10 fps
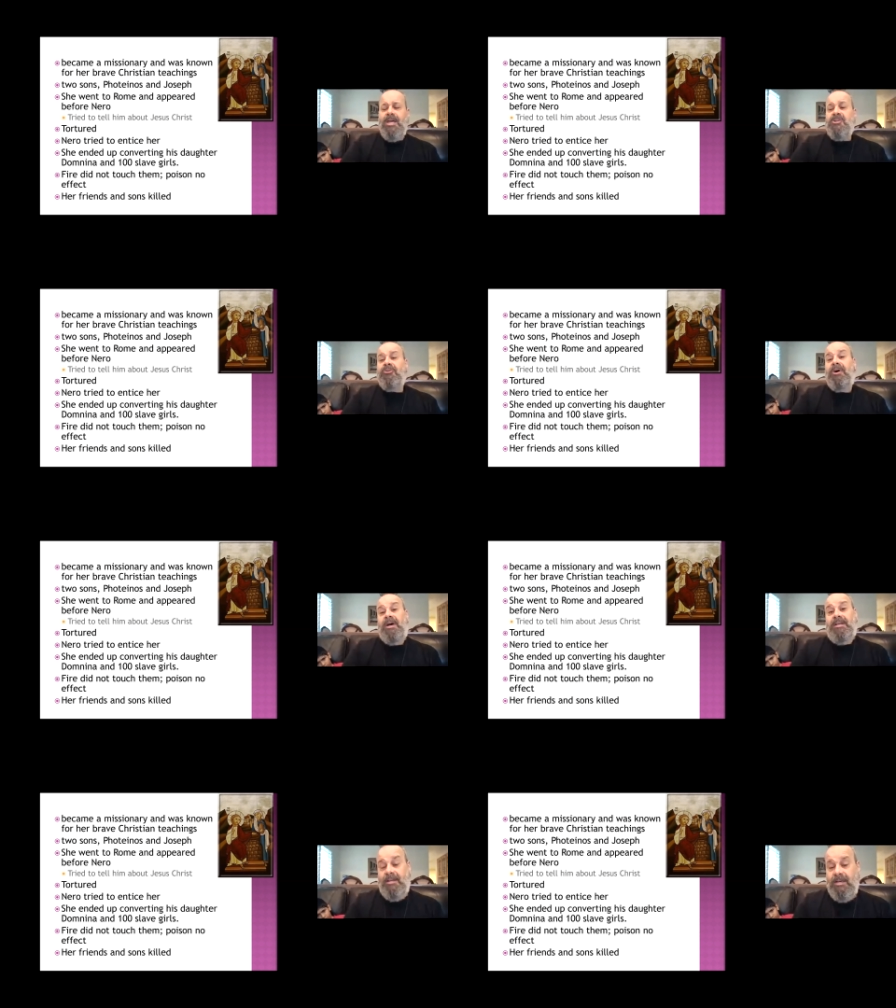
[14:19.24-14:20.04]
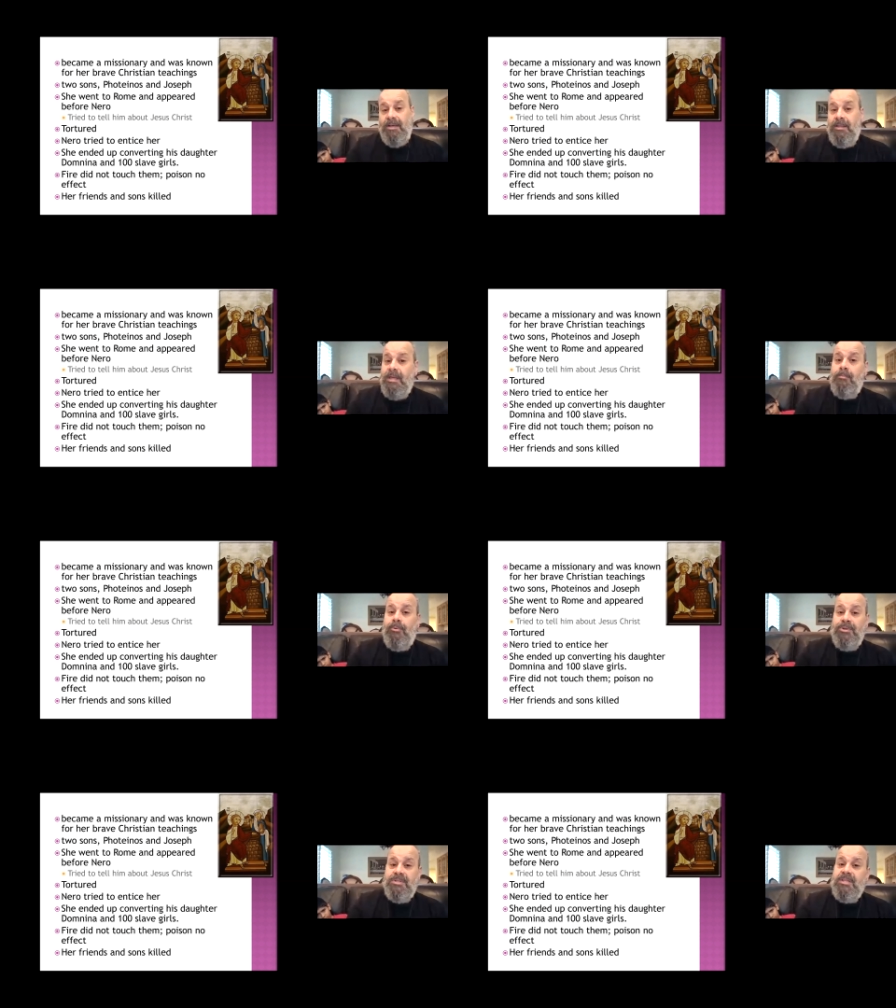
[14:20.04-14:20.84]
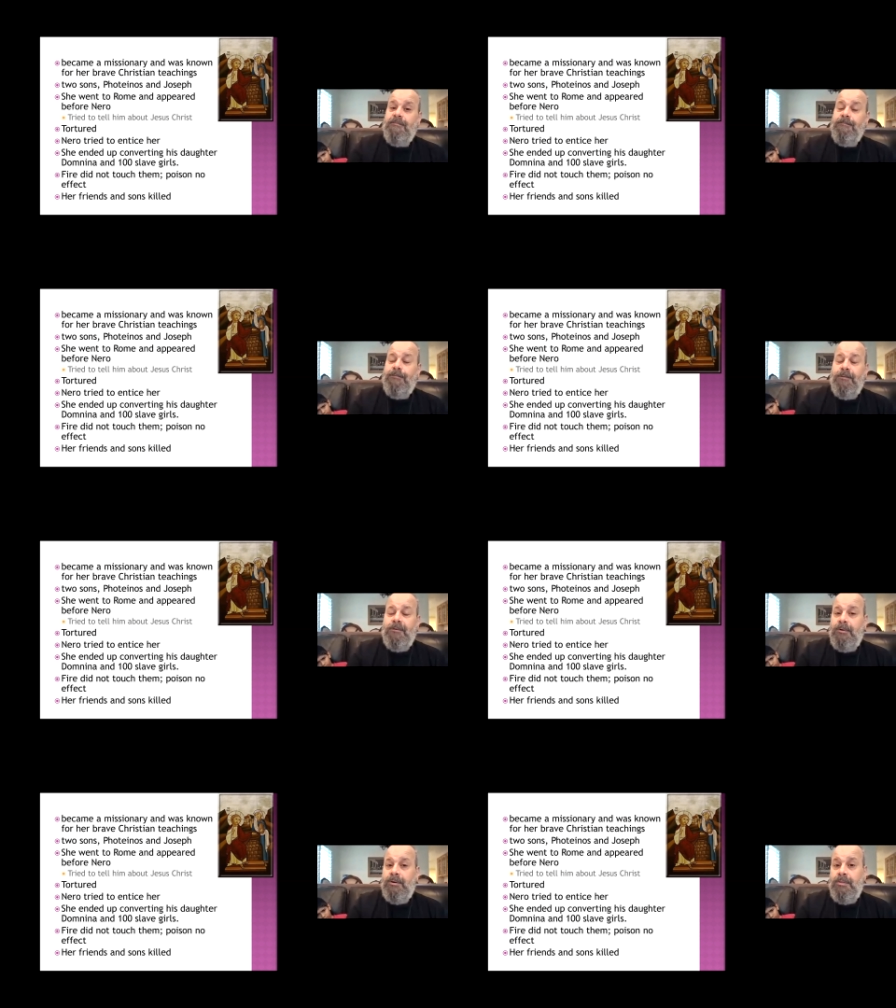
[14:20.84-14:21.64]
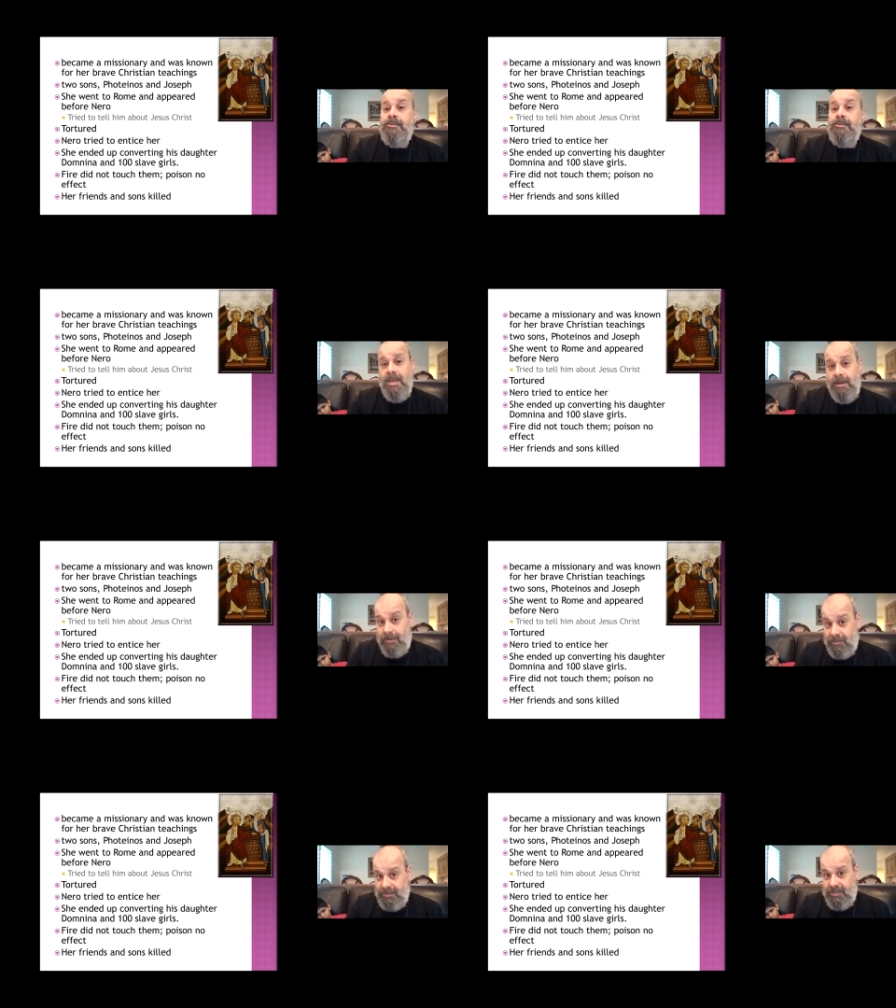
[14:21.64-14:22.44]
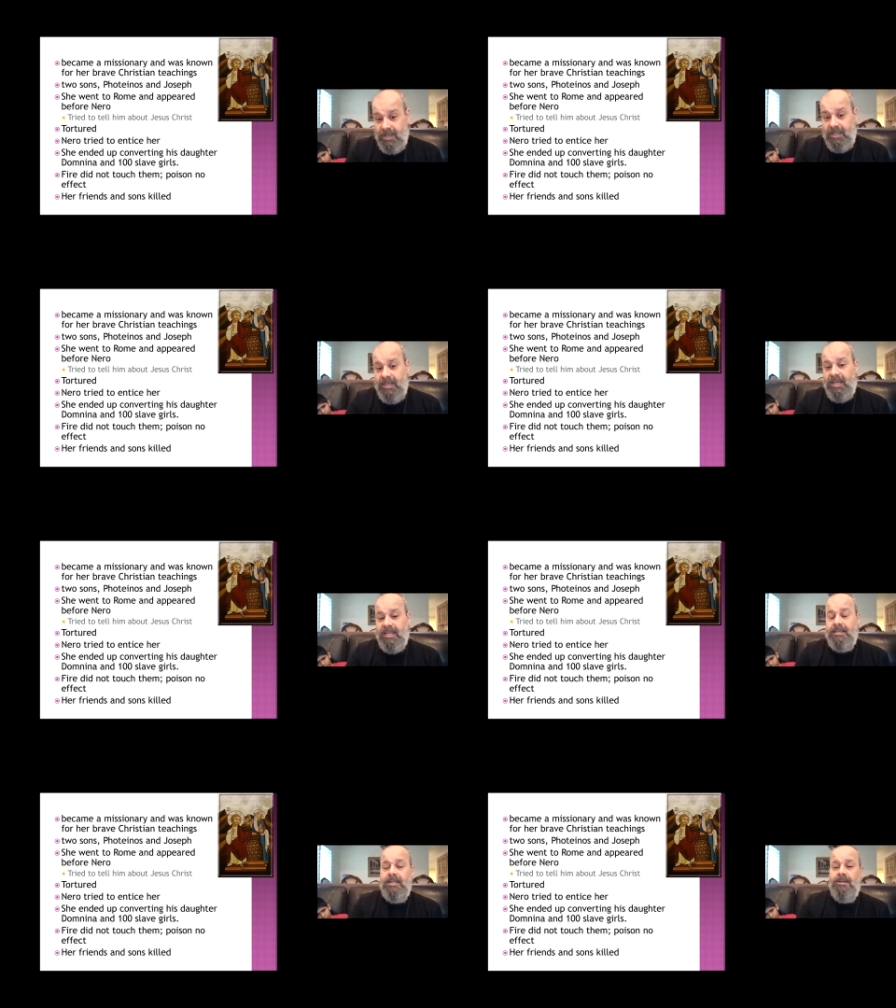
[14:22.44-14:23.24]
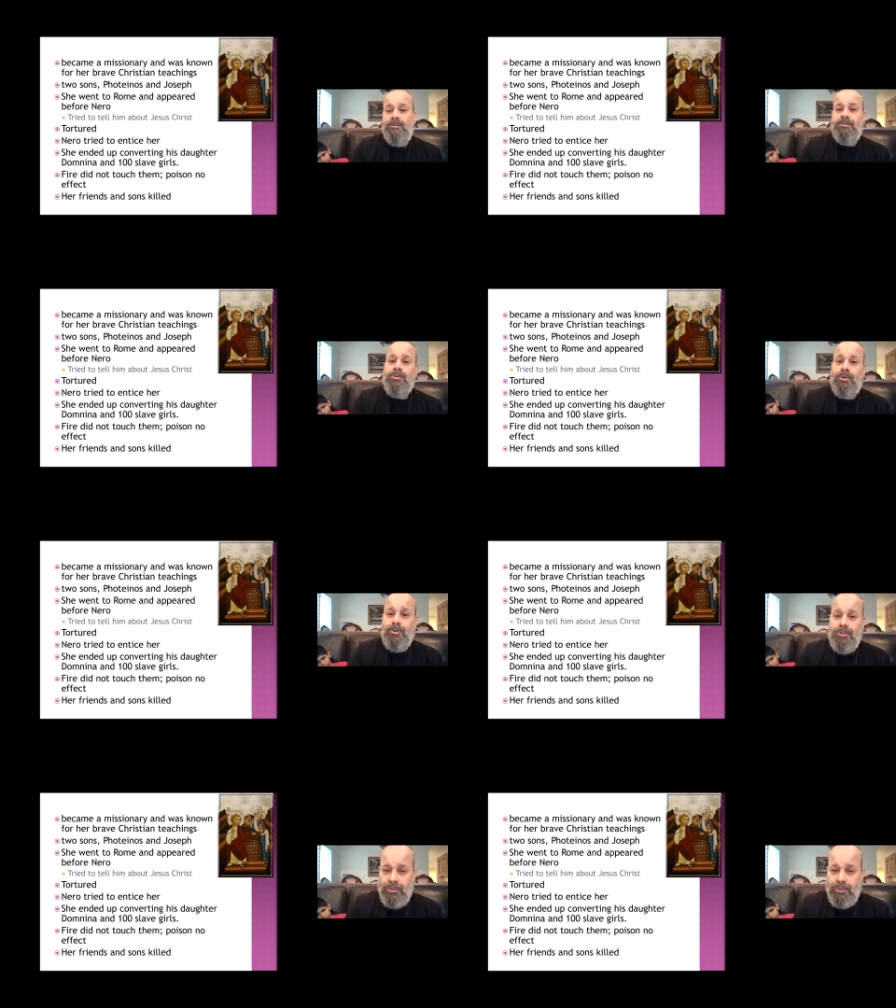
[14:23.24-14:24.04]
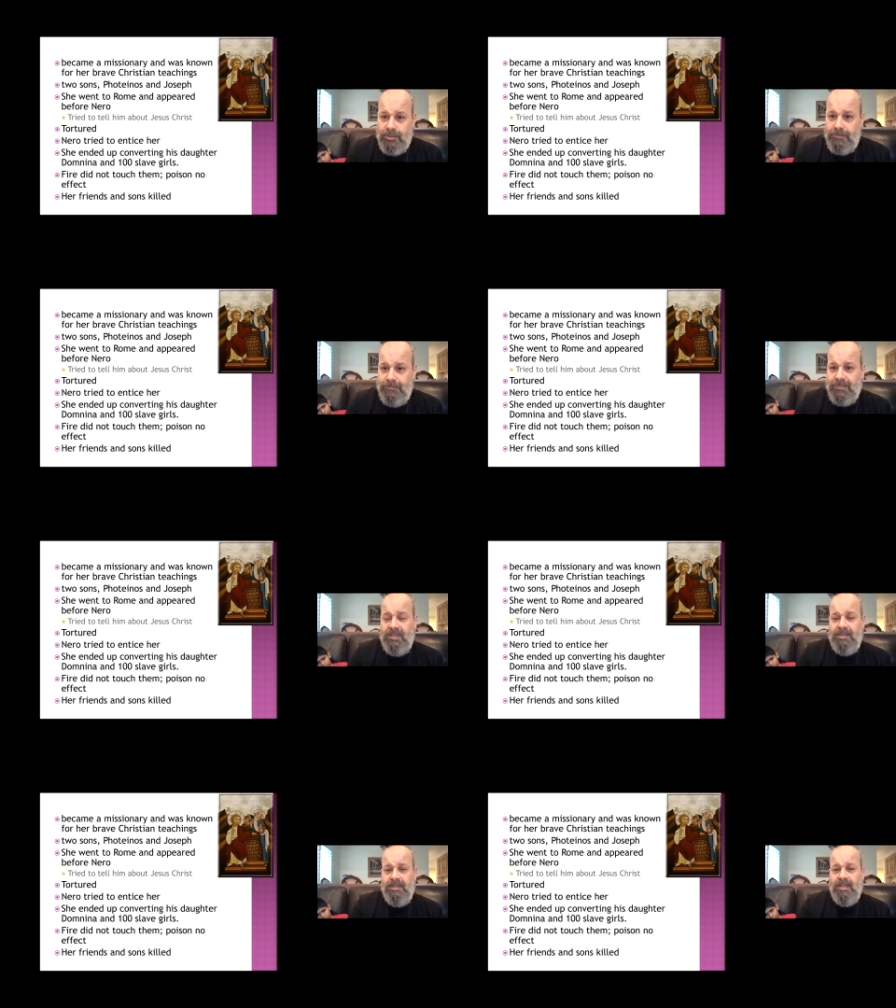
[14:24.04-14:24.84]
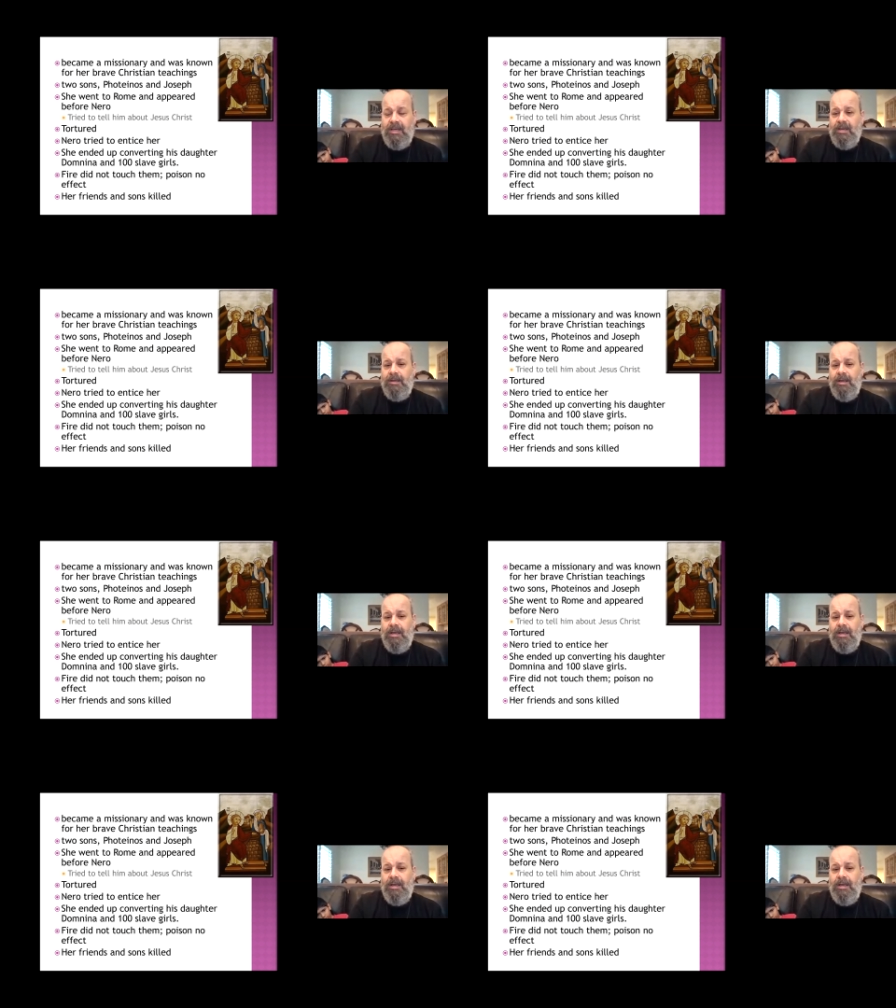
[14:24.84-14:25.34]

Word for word: They tried. They imprisoned them for three years and they continued to torture her and, uh,